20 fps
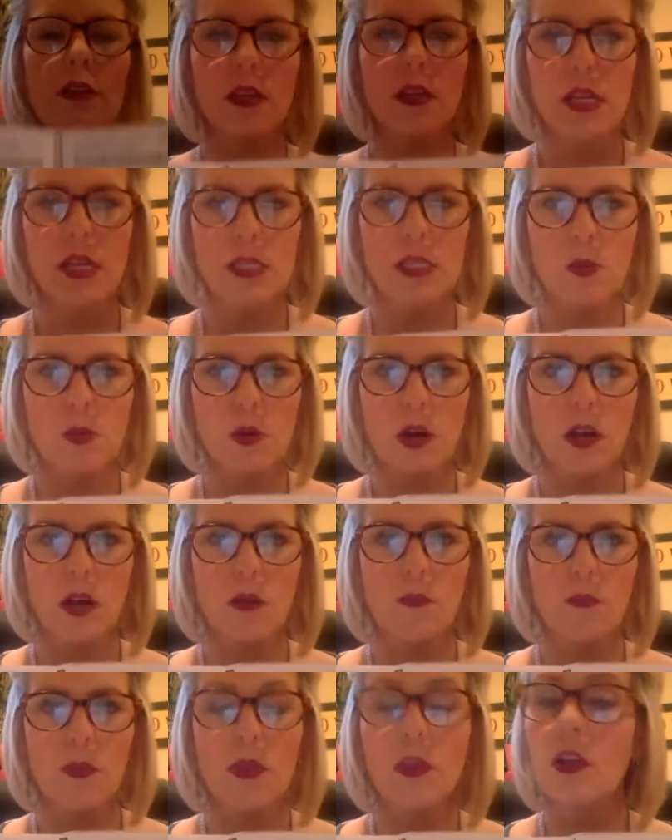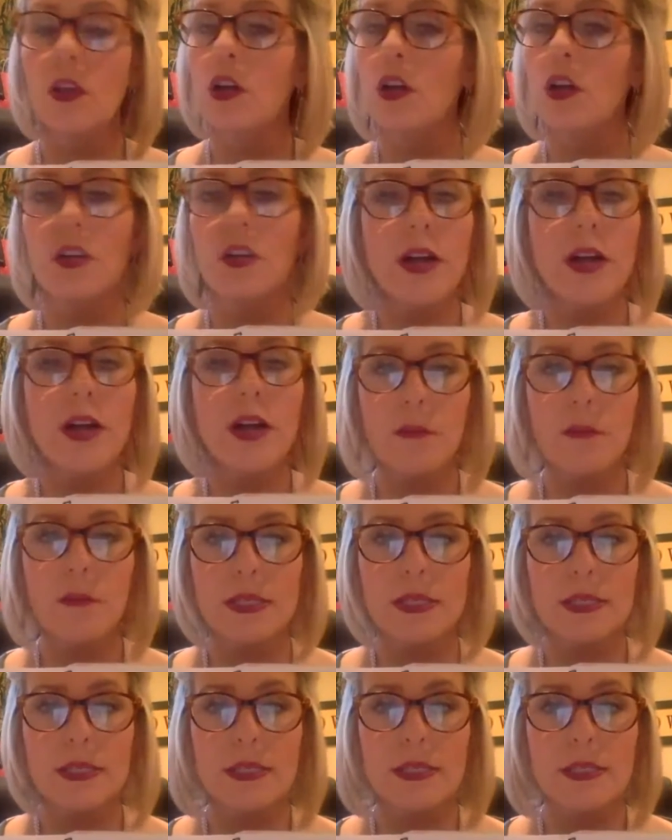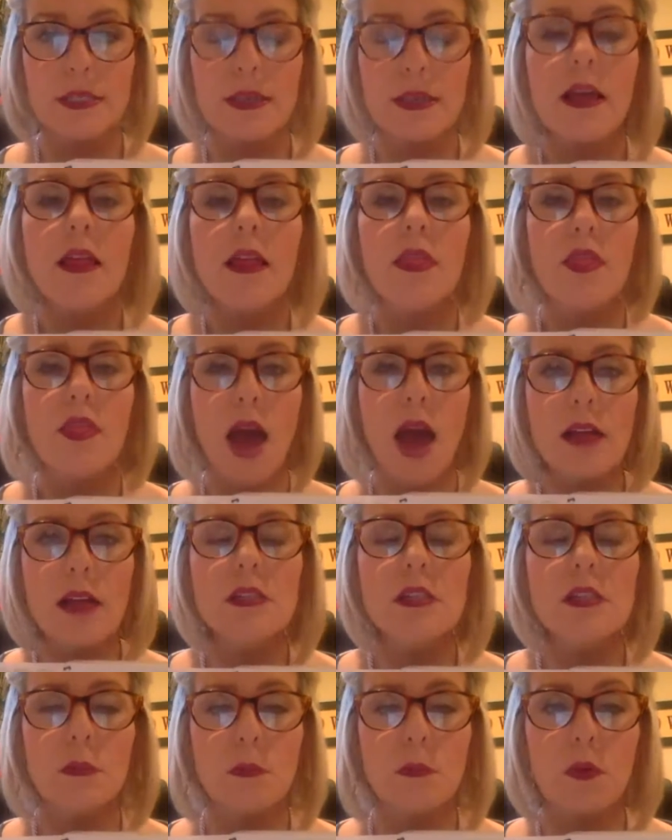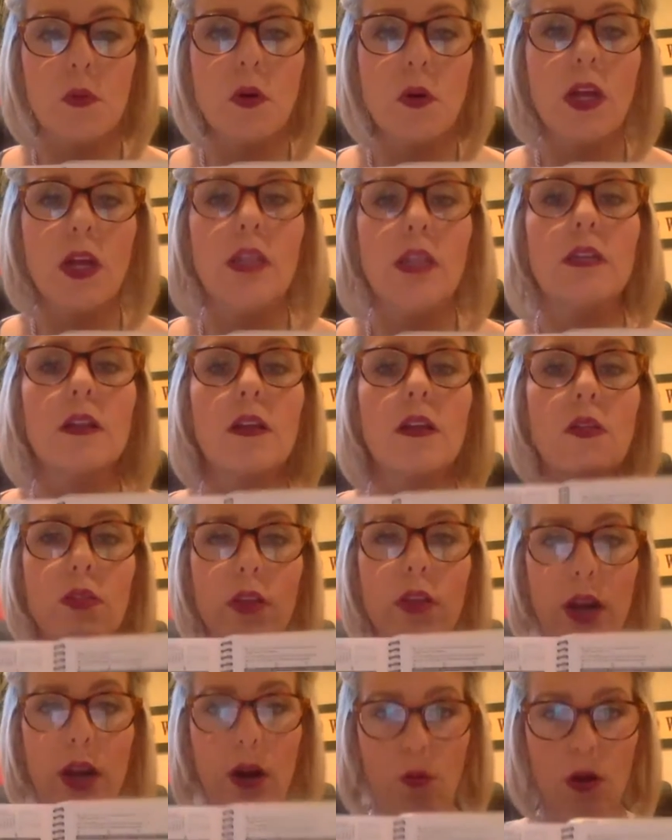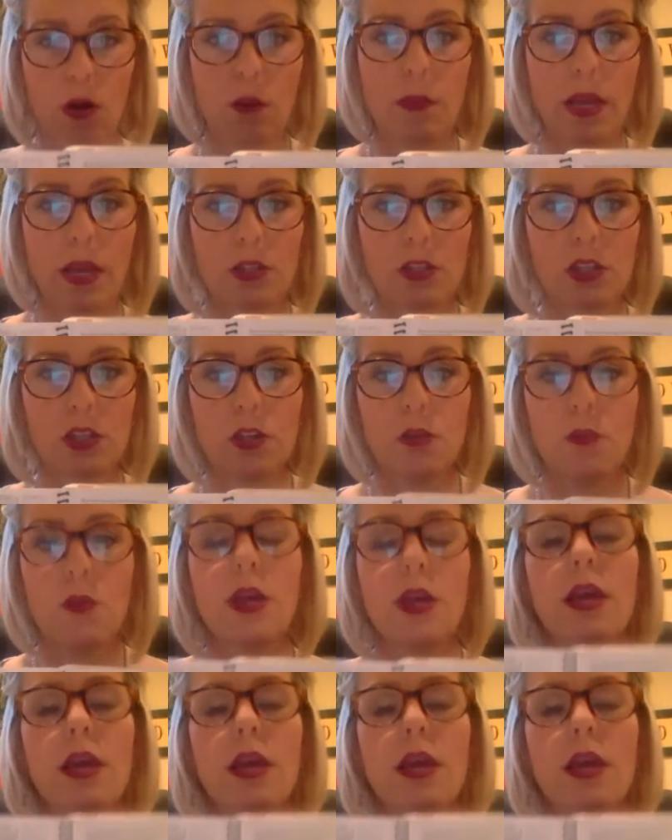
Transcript: guess what? You're out of business. That's the point that I want to make to you,